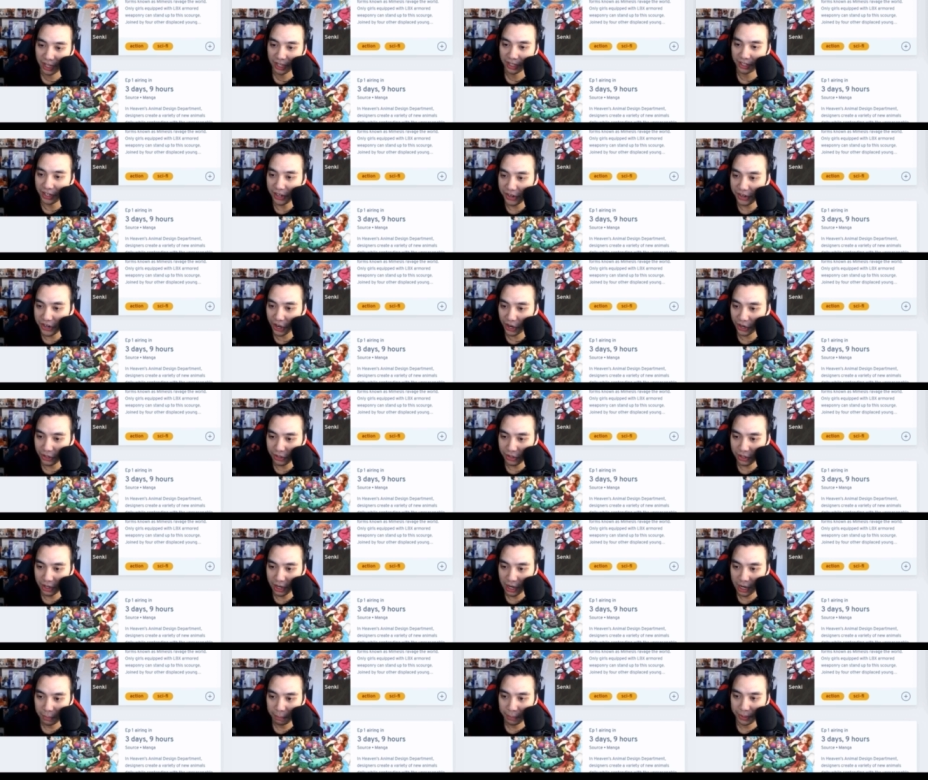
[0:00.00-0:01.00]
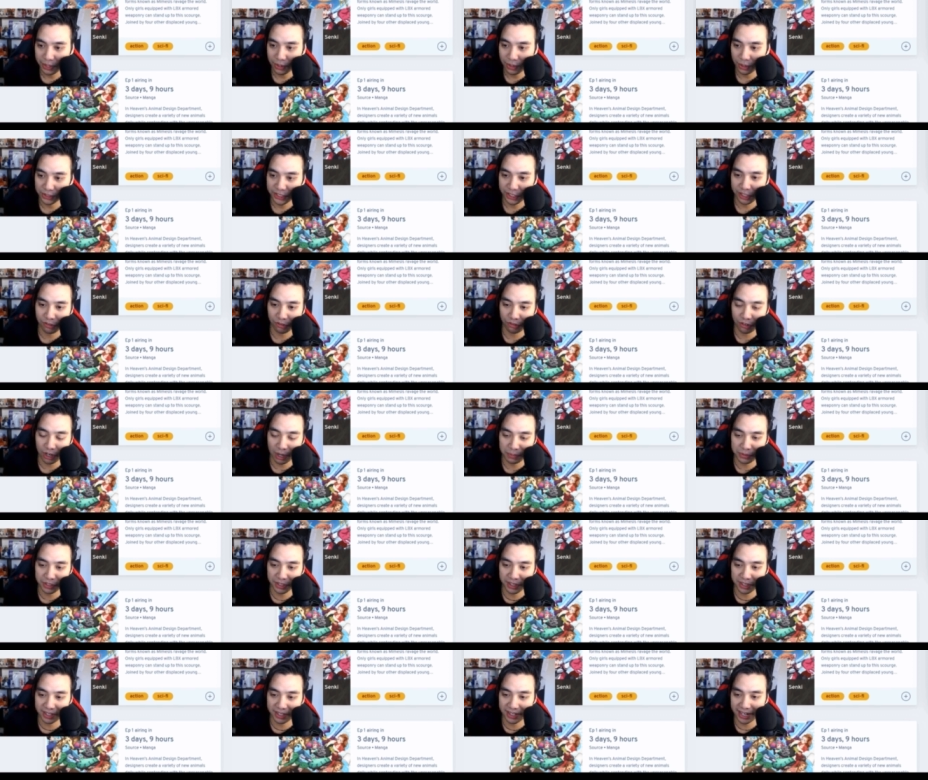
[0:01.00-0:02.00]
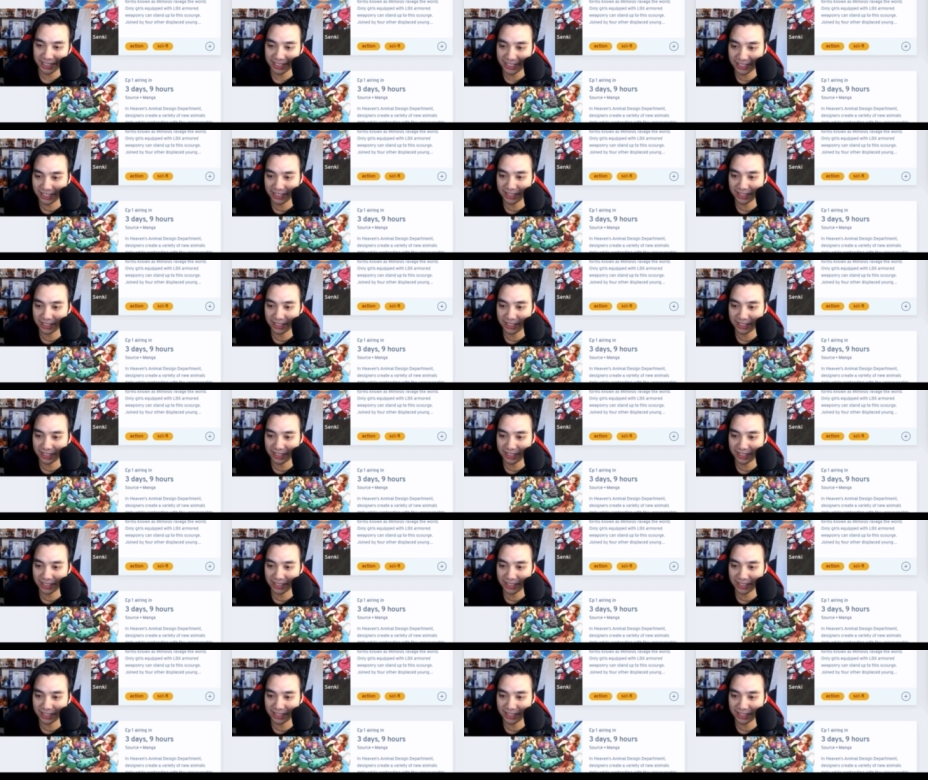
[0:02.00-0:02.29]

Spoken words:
You know, because he grew up to the next